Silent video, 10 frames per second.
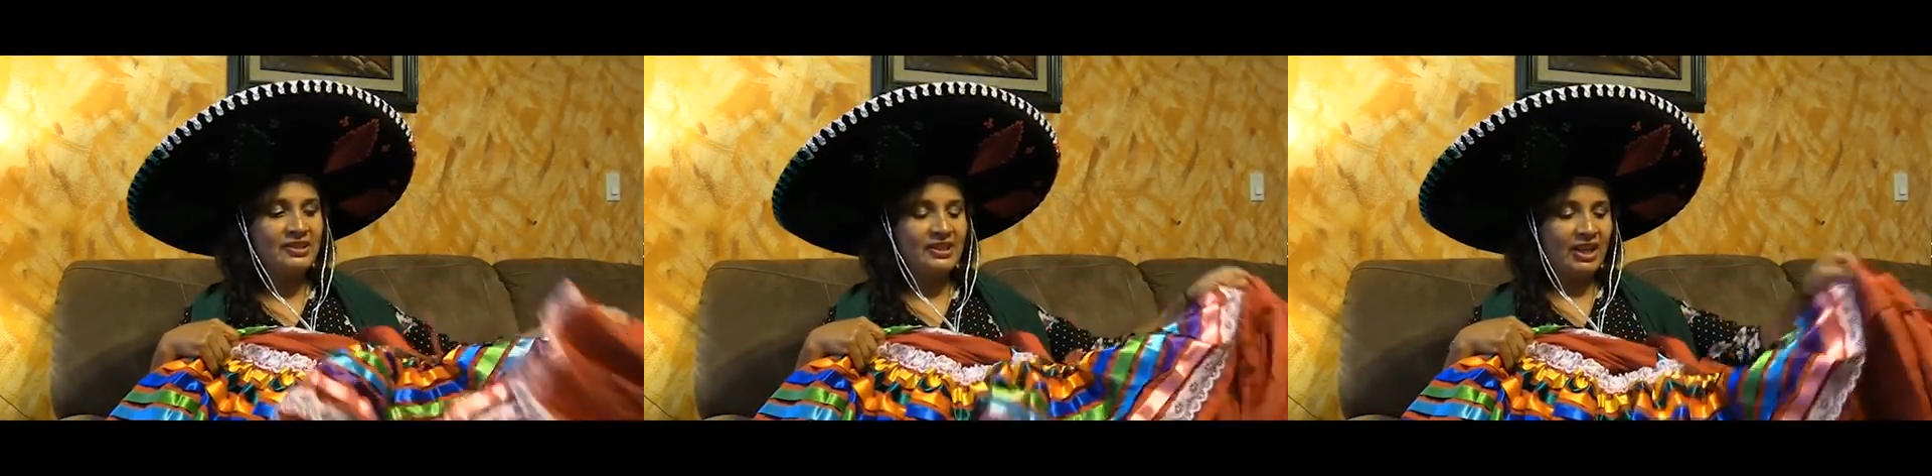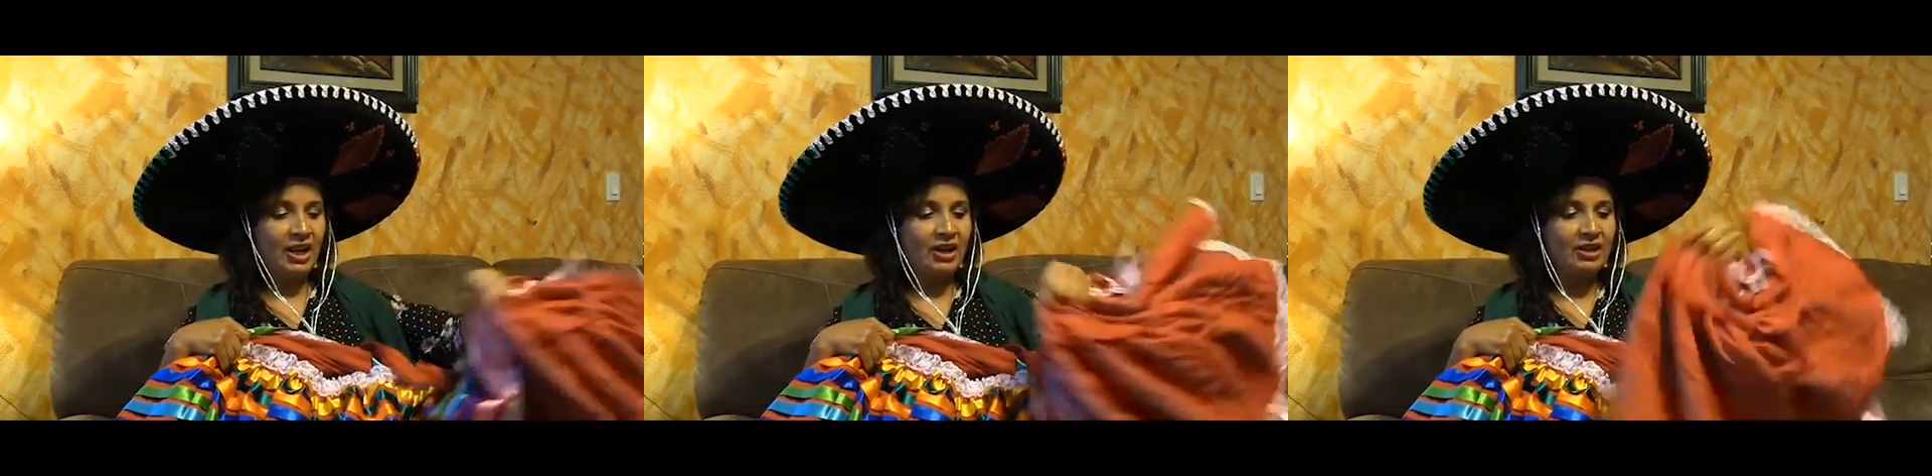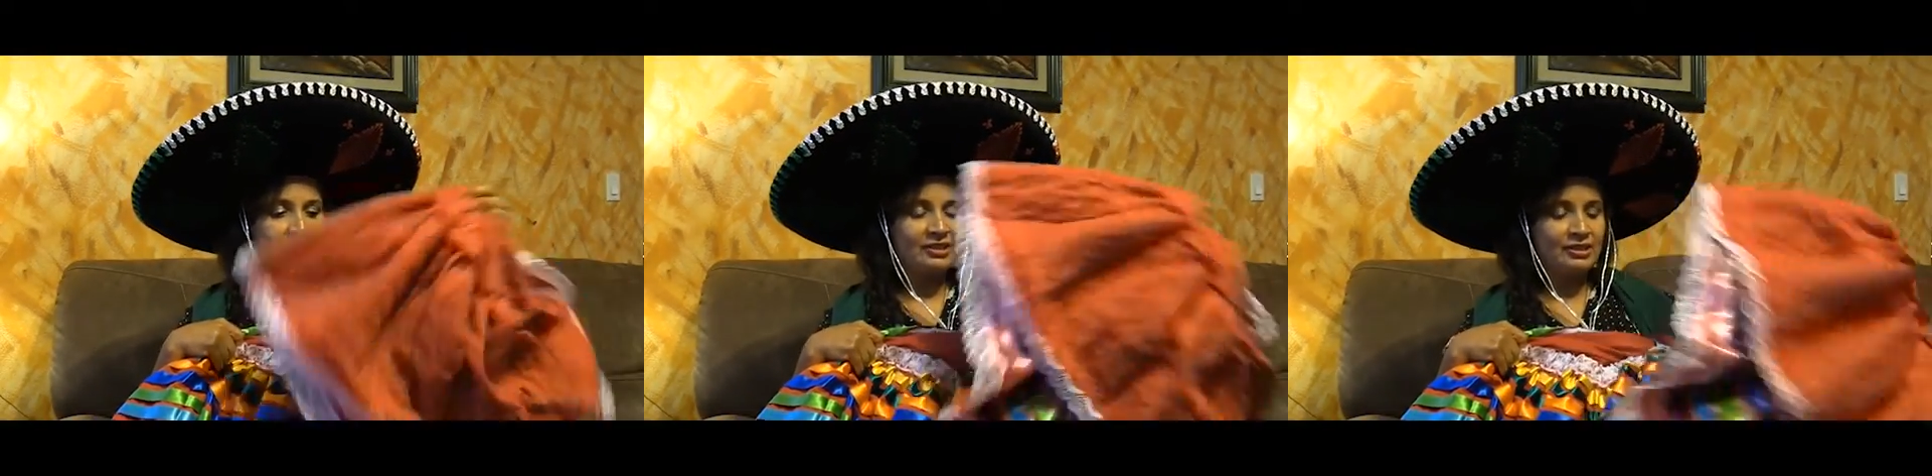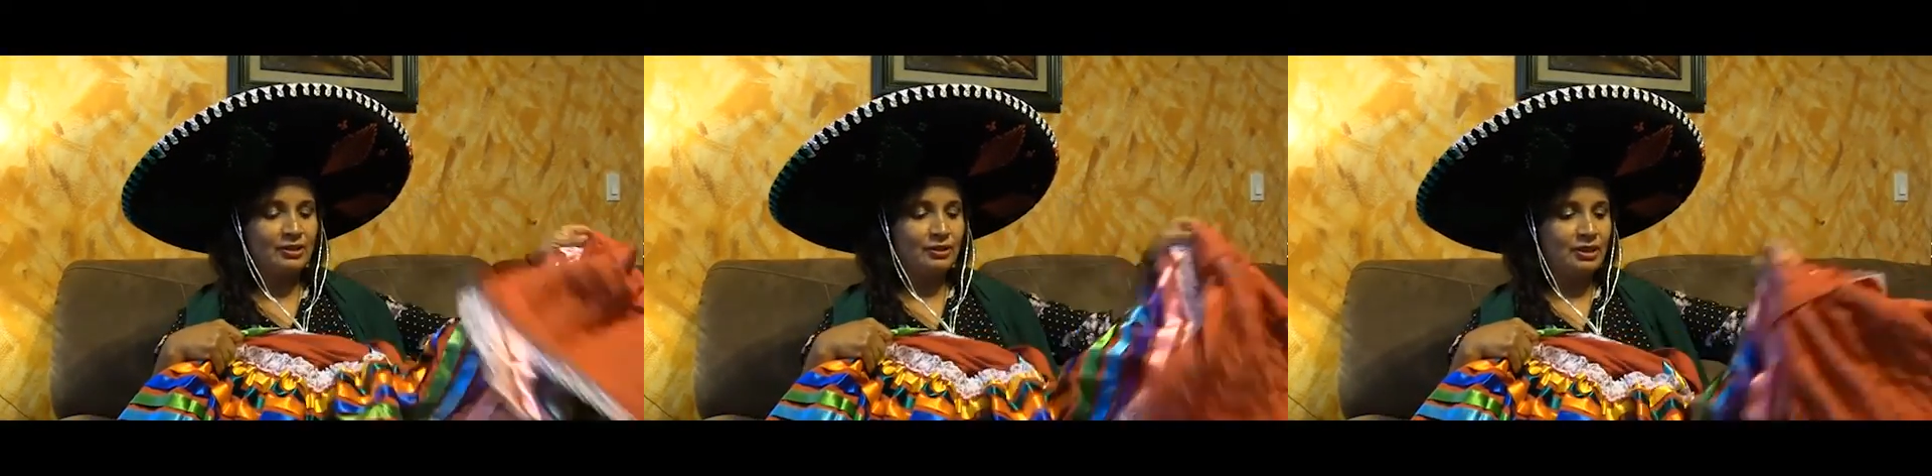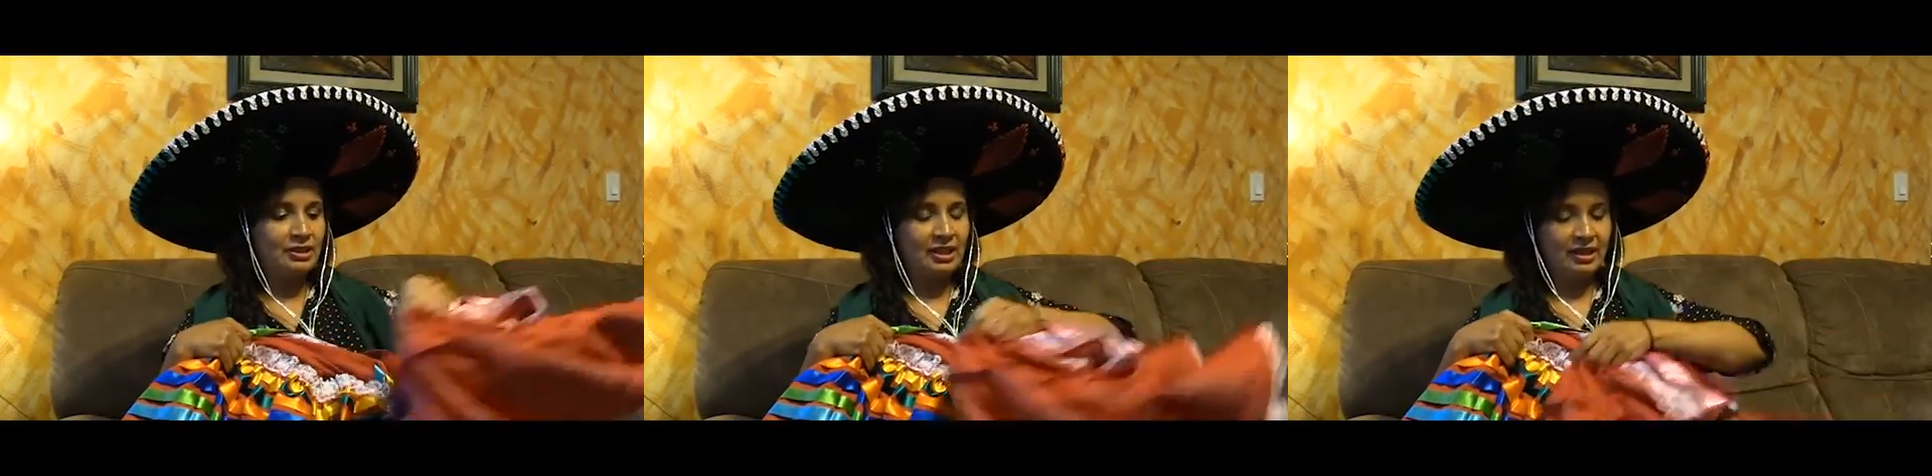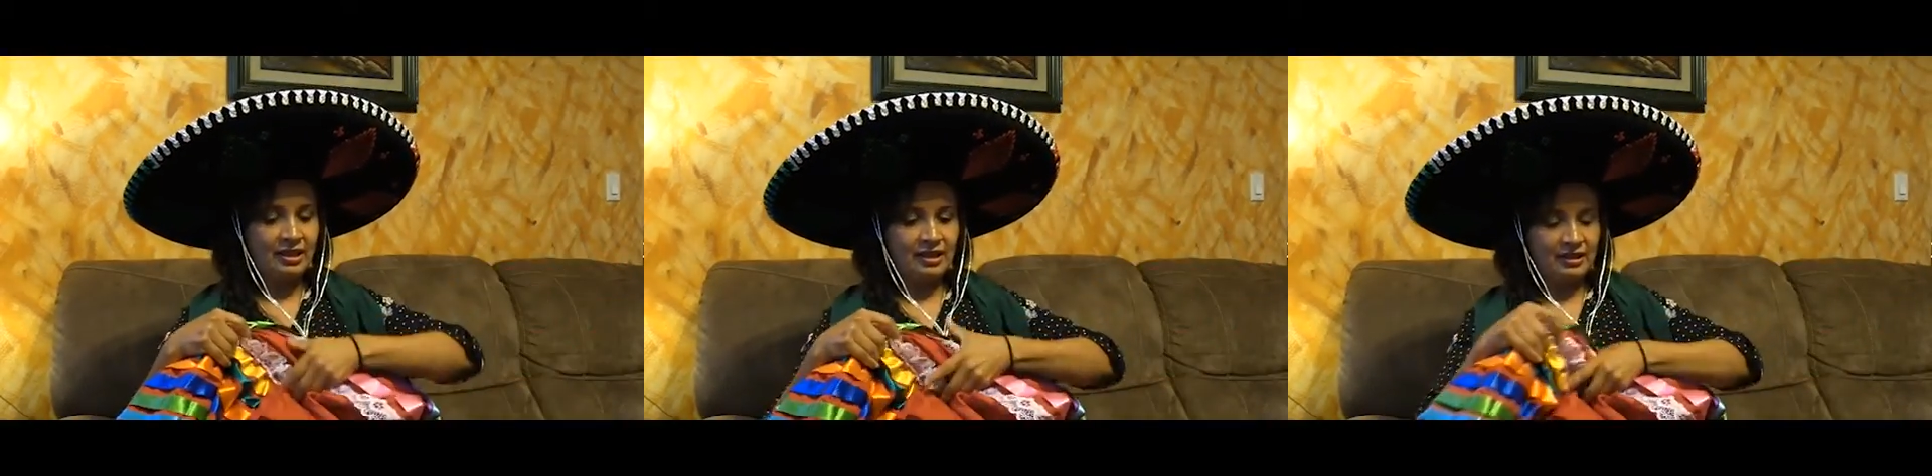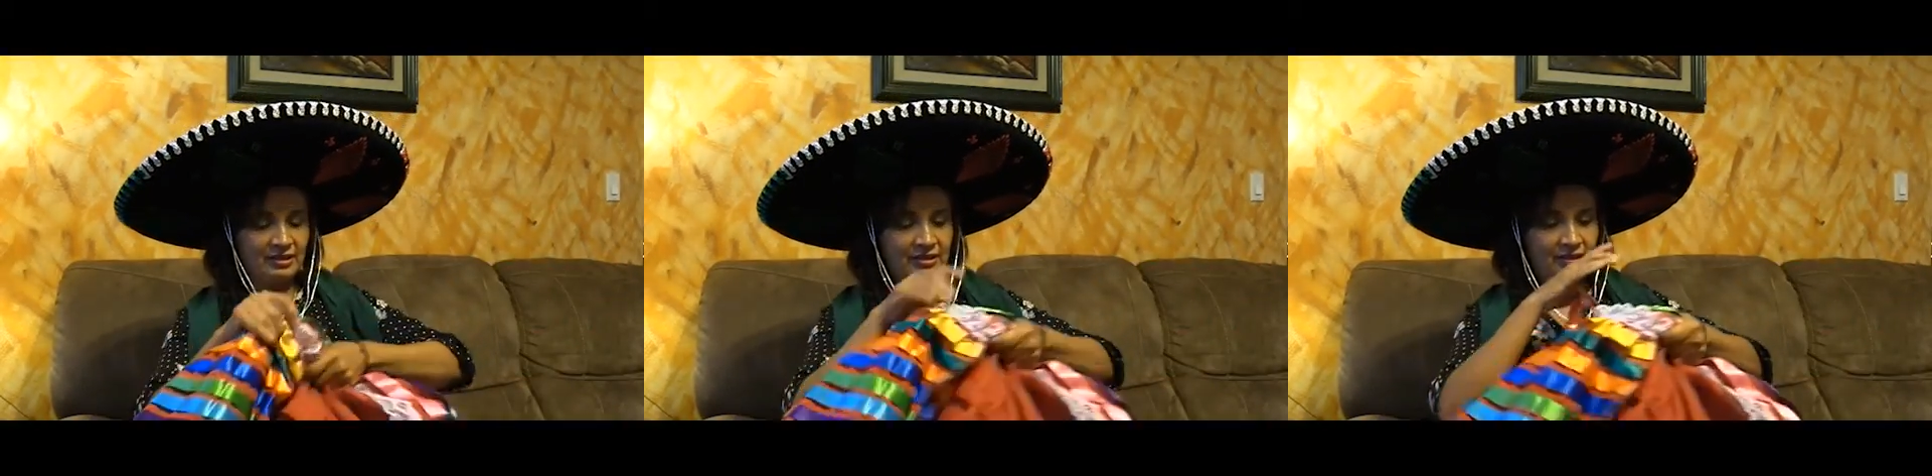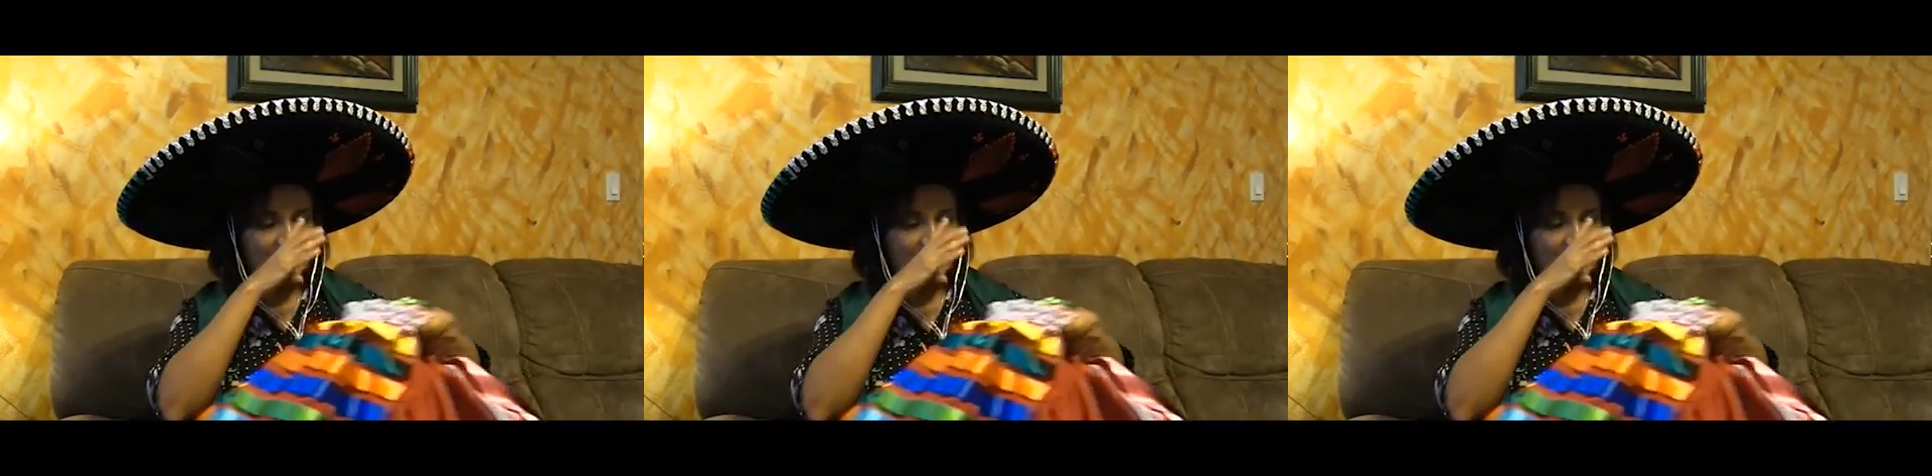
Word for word: skirts to the